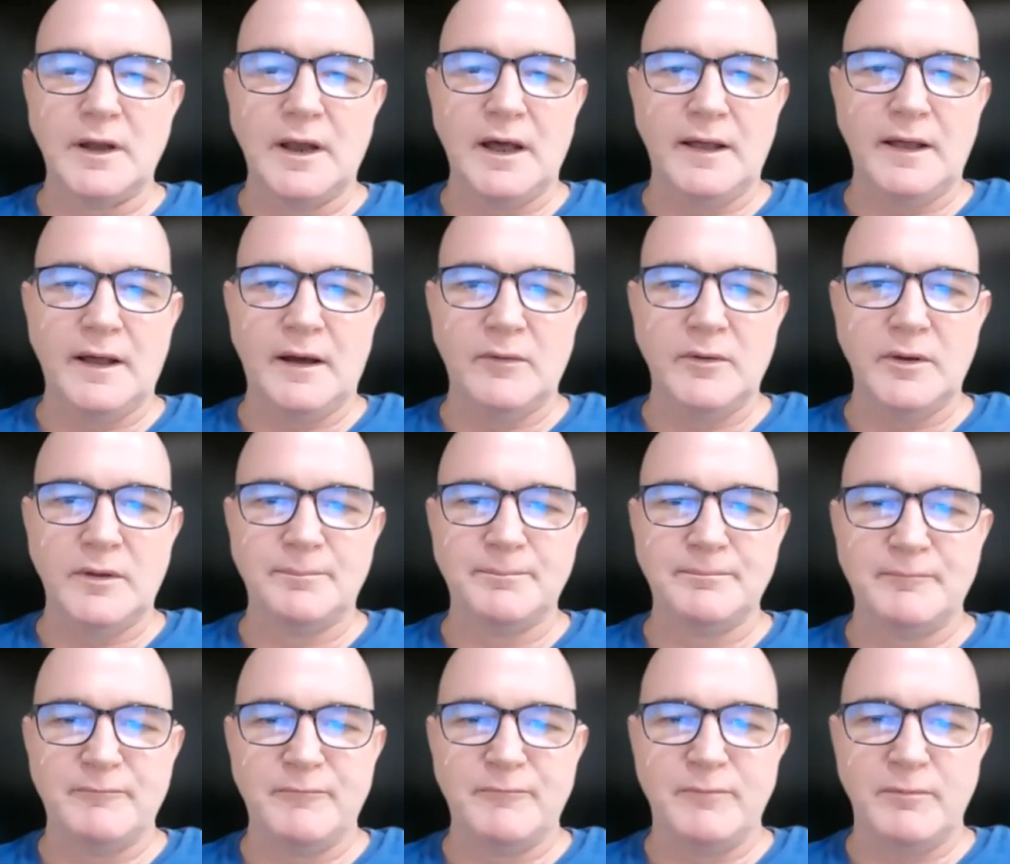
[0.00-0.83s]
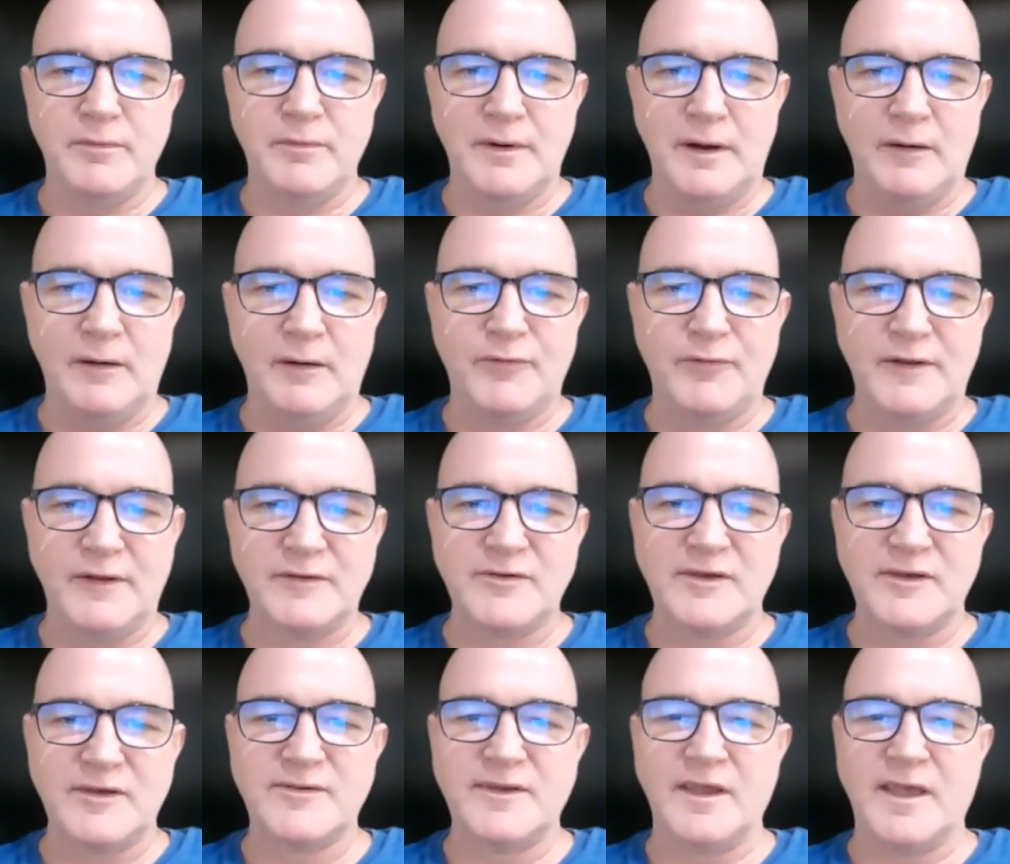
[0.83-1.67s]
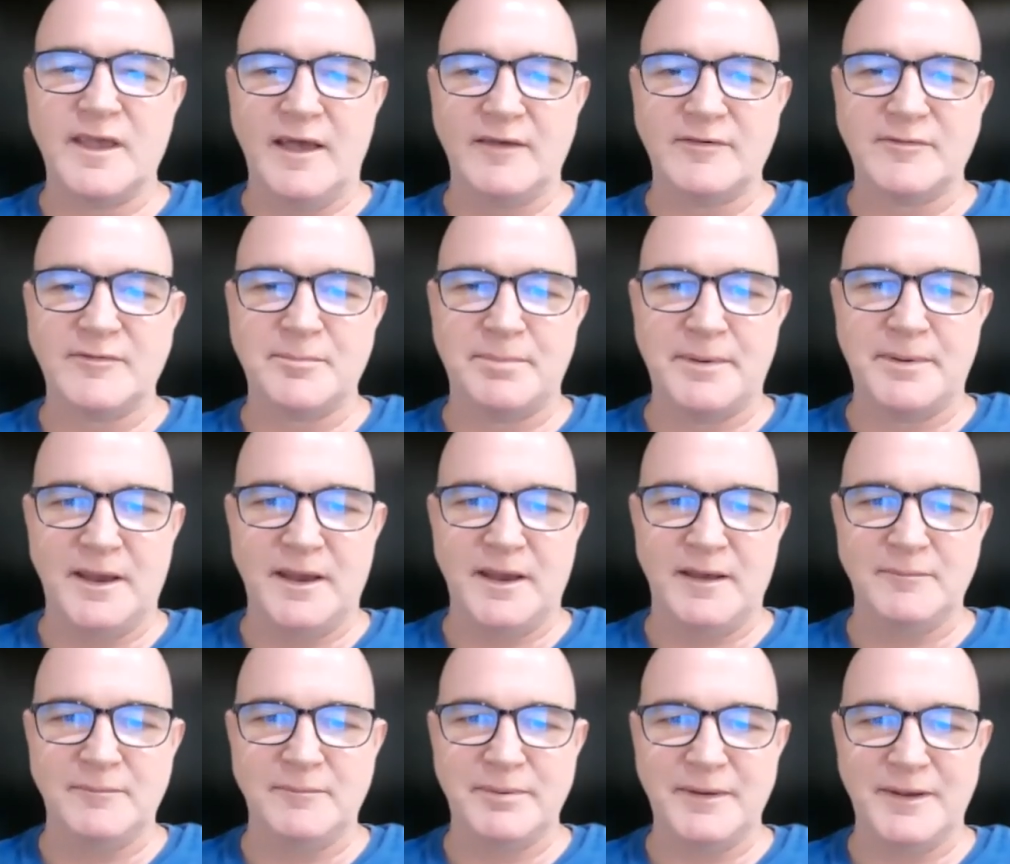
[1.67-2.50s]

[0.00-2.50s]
let our fantastic guest begin,